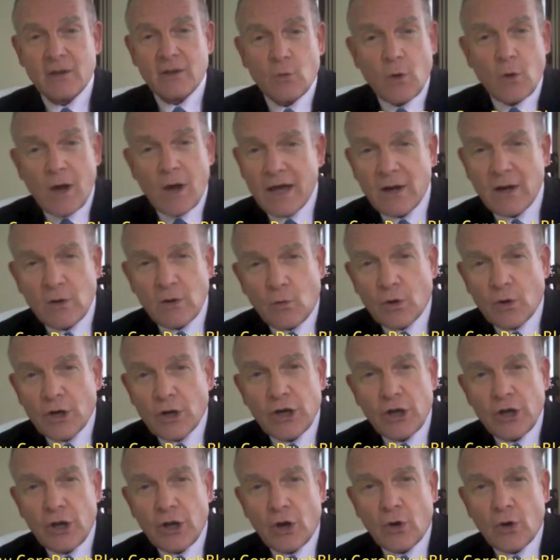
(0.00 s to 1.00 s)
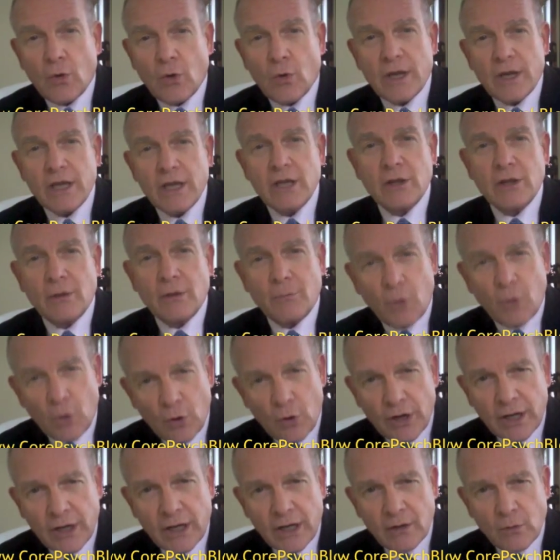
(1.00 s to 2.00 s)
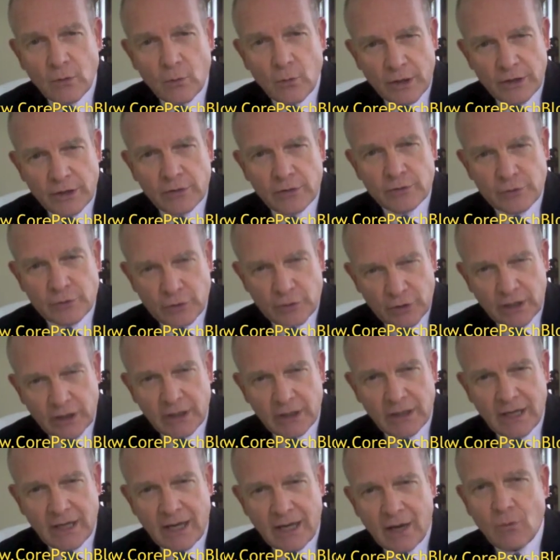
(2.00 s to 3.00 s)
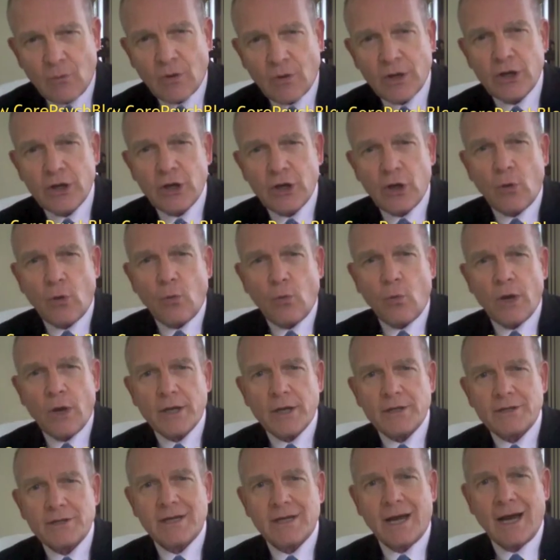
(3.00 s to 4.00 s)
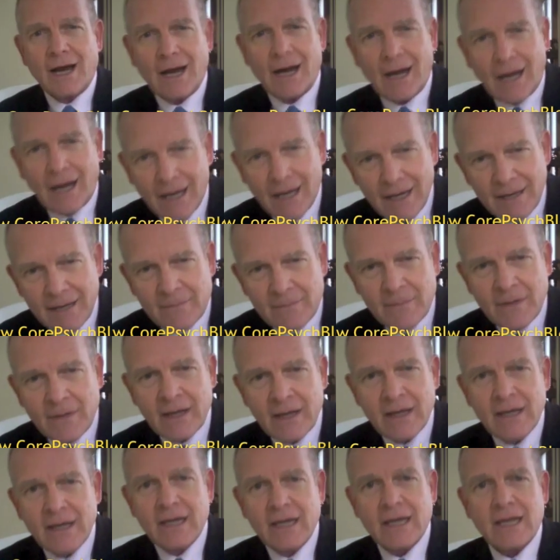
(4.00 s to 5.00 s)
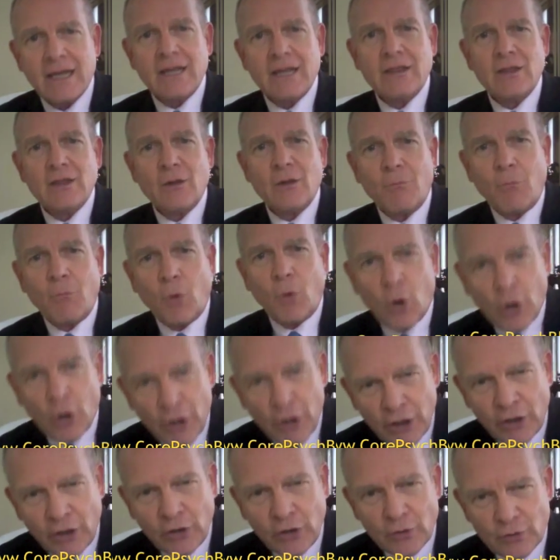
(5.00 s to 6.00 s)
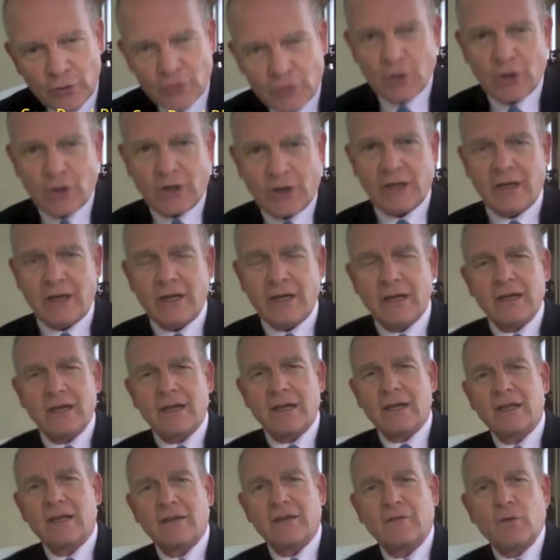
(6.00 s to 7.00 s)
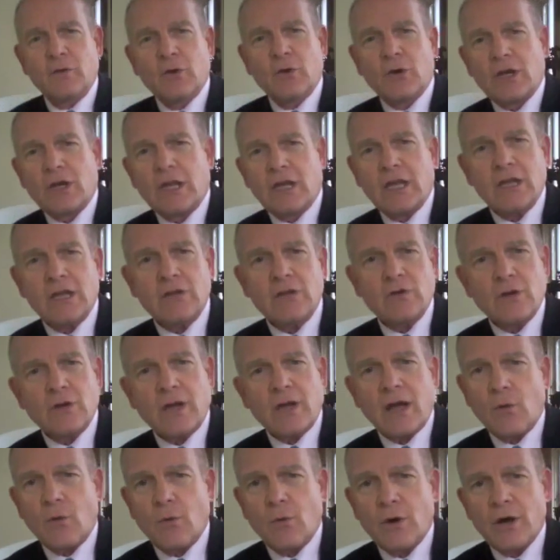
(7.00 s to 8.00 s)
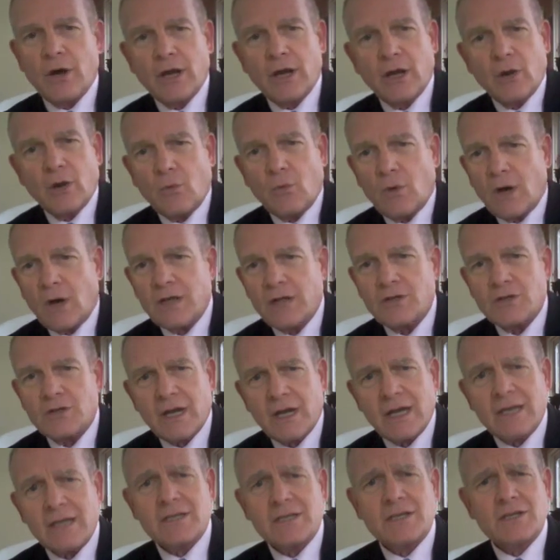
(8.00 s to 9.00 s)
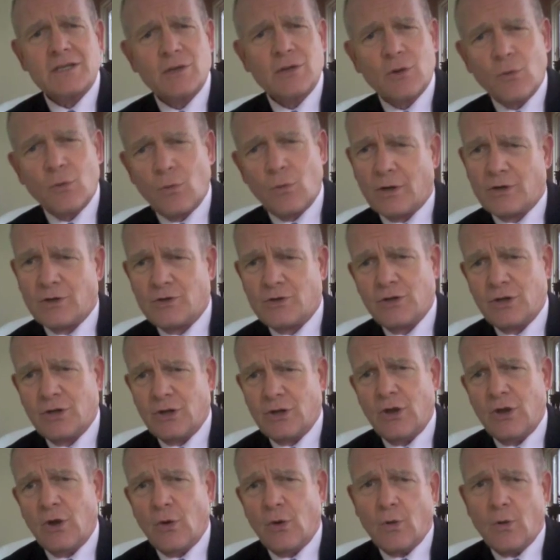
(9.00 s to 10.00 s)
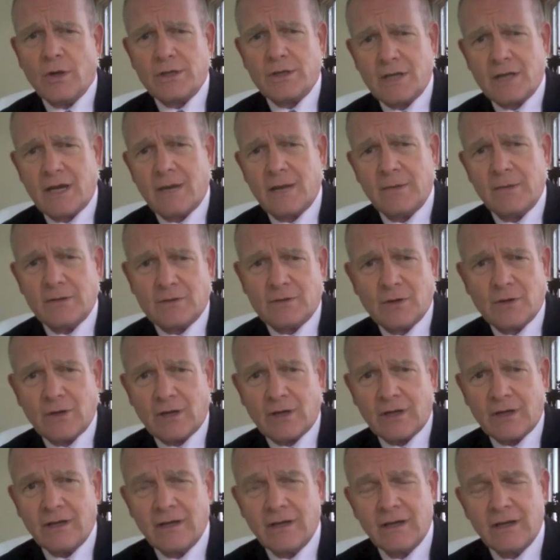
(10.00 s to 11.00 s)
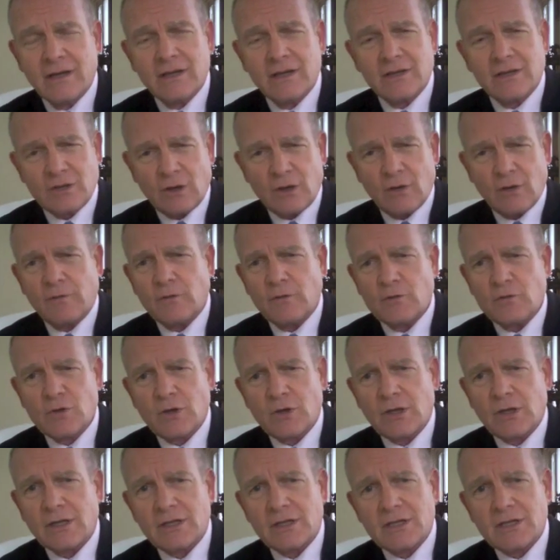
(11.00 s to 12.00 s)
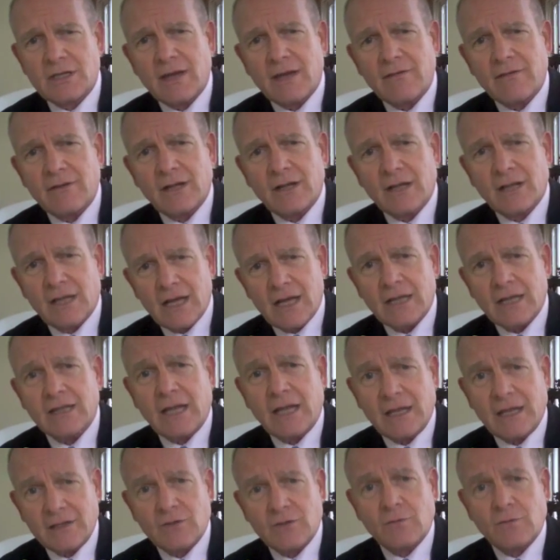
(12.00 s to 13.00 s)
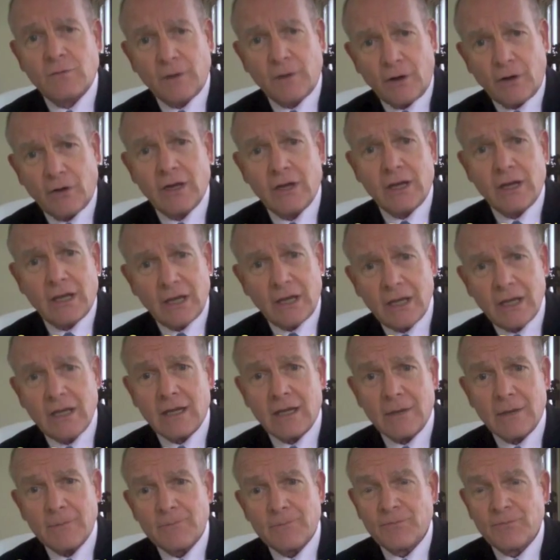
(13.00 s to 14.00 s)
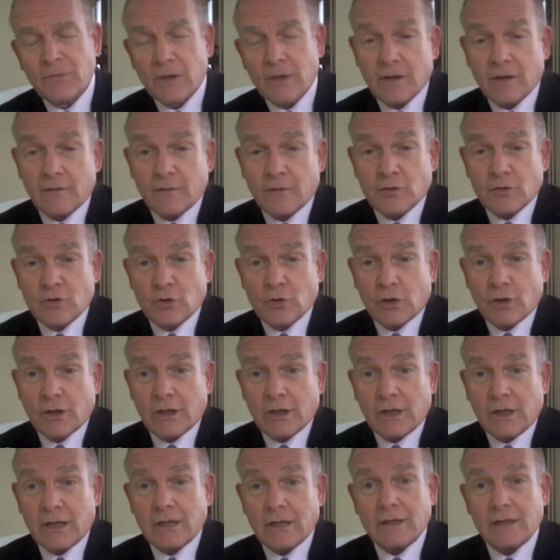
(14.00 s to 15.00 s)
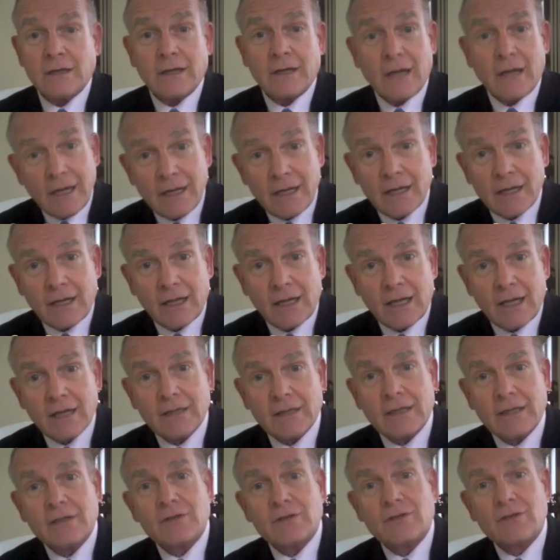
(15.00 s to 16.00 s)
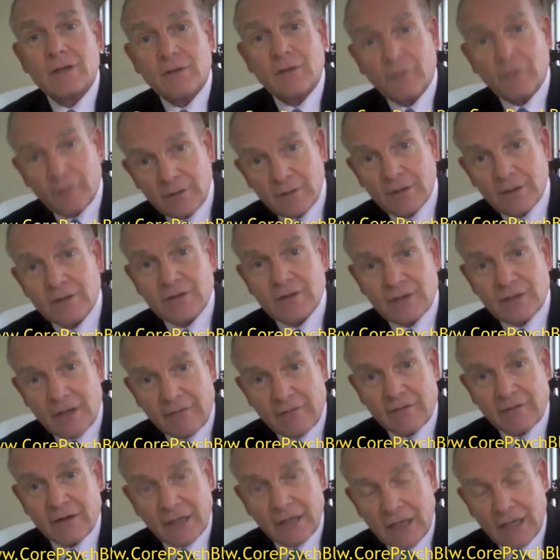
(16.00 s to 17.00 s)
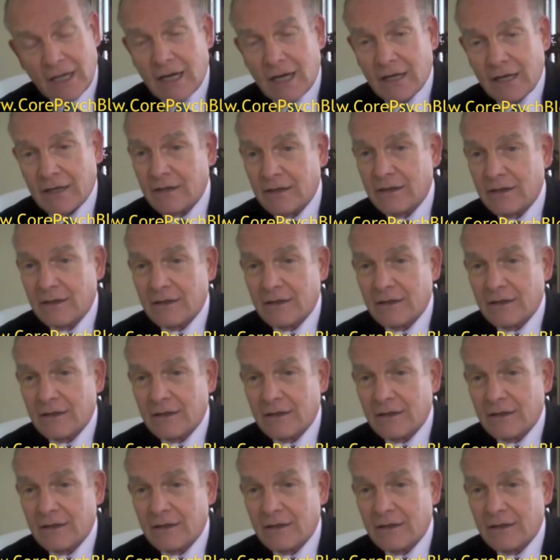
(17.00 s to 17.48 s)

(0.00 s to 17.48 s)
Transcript: I don't want to know in the morning when you took it. I want to know what time in the morning you took it. If you're a kid and you're not wearing a watch, I still want you to know what time you took it. So if you took it at 7 o'clock, that's very key. If you took it at 9 o'clock, that's different than 7 o'clock.